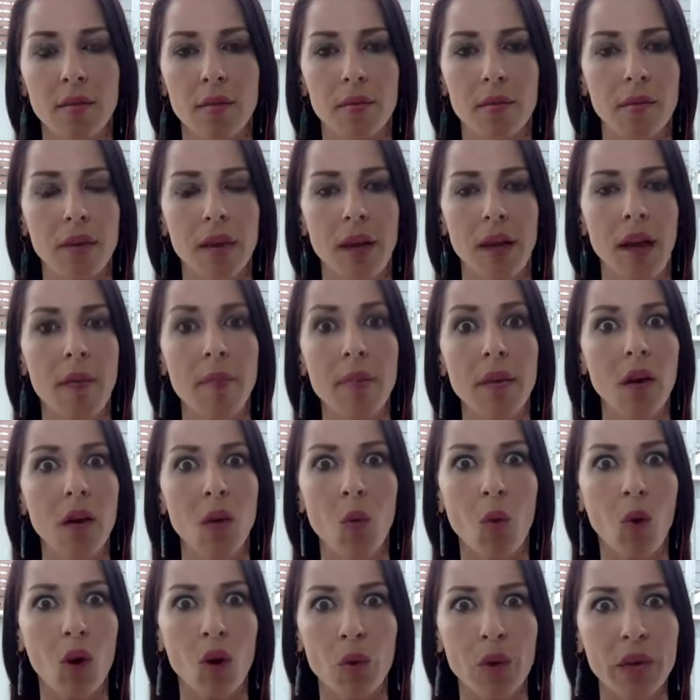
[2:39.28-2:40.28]
Emmy
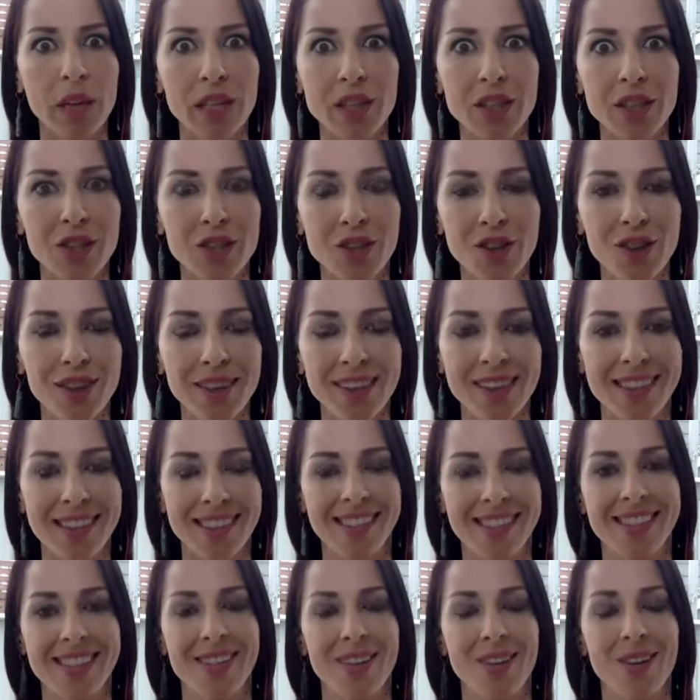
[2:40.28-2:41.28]
award-winning
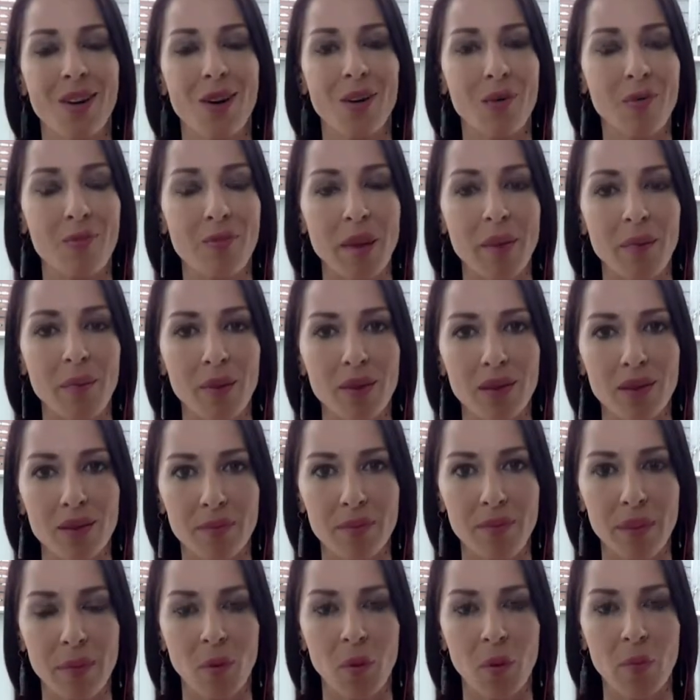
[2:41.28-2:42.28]
journalists,
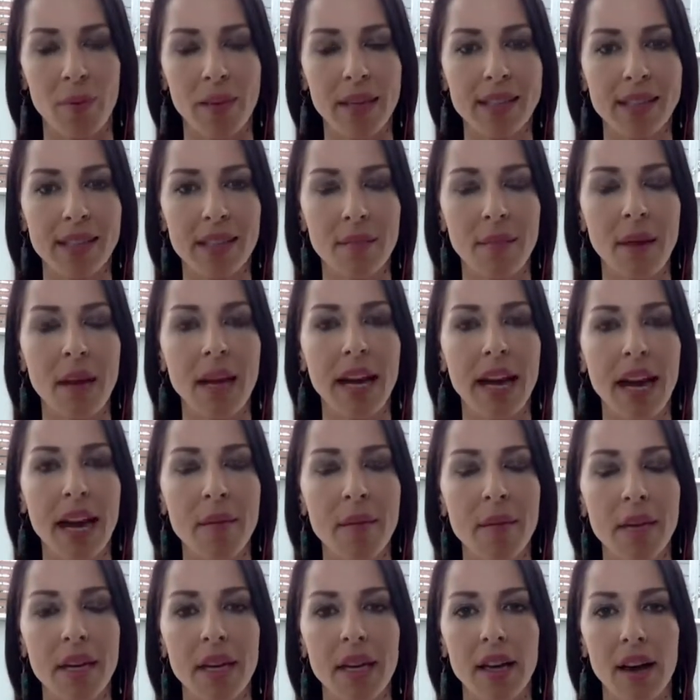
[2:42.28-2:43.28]
people based in
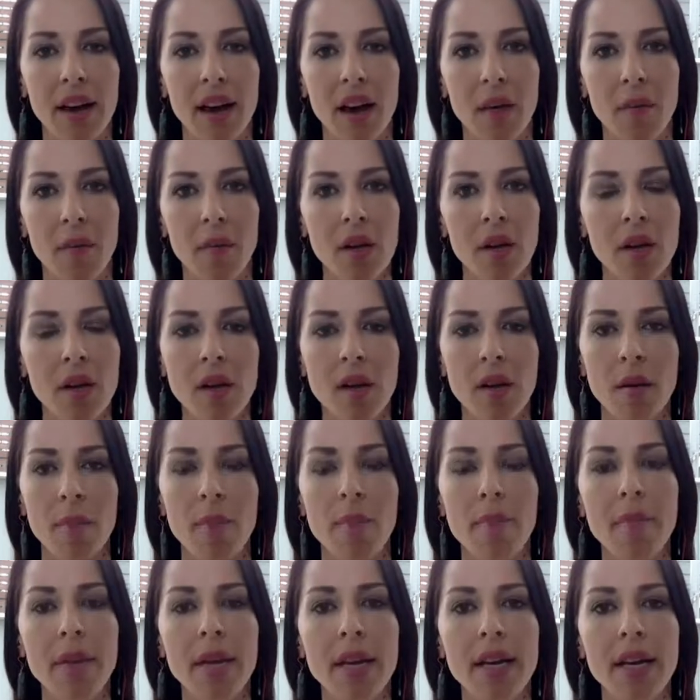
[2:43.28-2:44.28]
Miami,
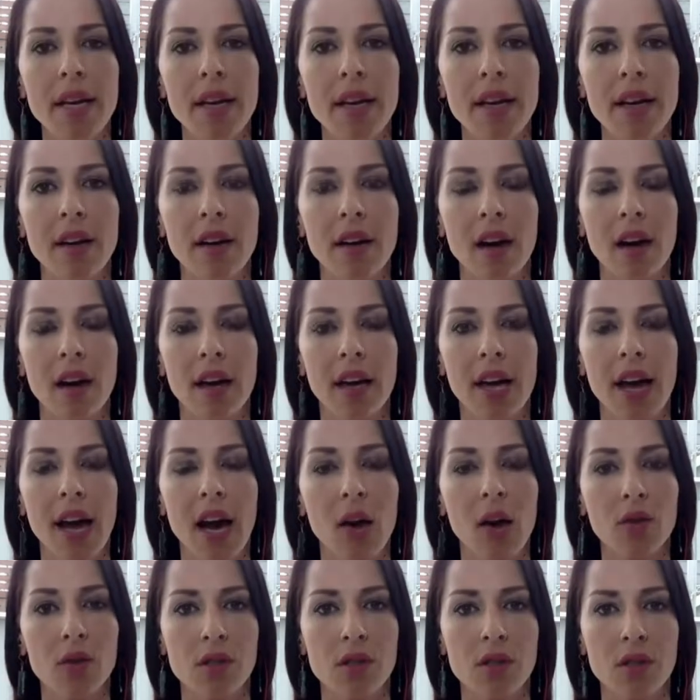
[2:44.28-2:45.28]
media
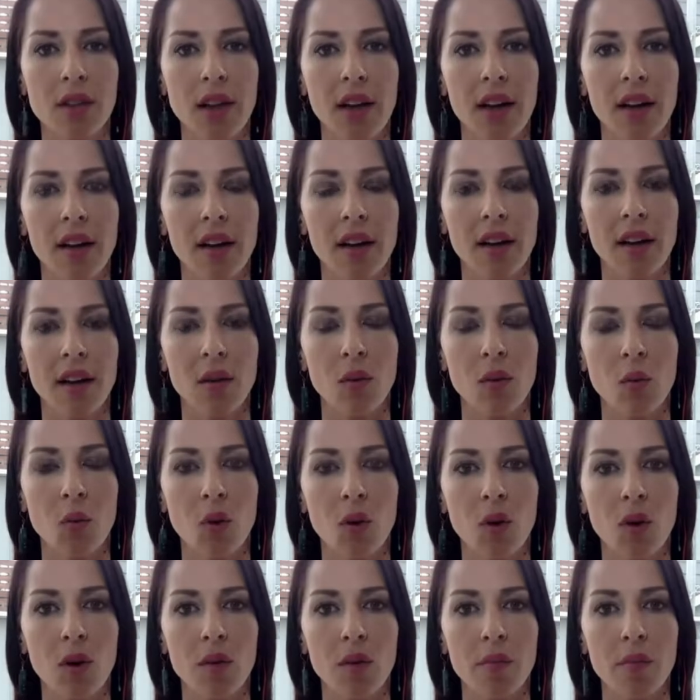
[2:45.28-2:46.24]
accounts that were